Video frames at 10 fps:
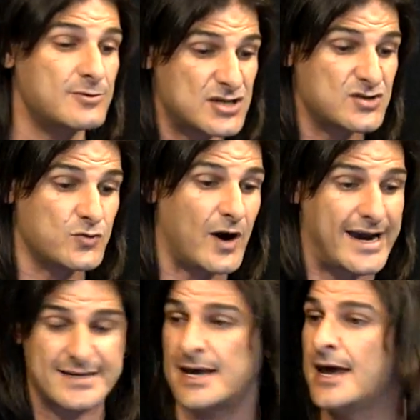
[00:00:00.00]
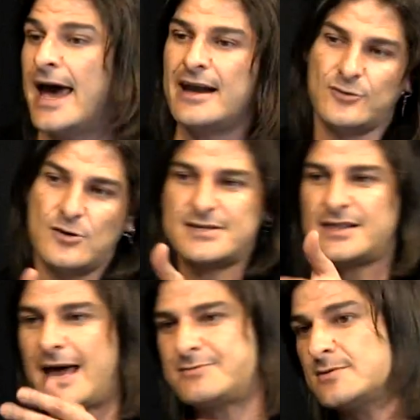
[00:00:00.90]
which is great. And of course, the
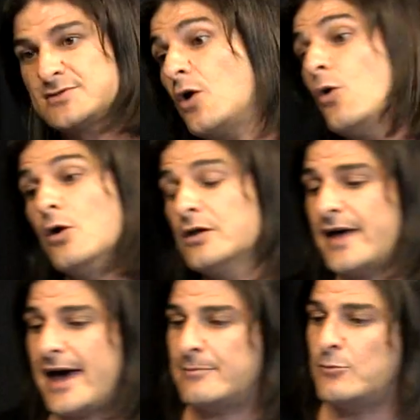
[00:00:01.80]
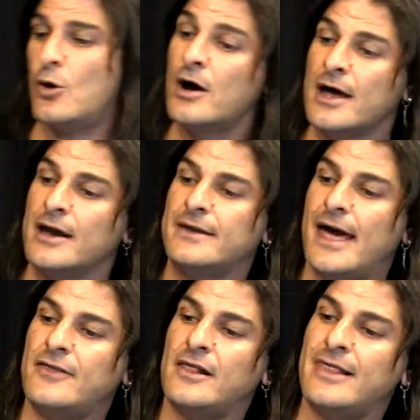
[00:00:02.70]
laptop's got all of that and more. Now, the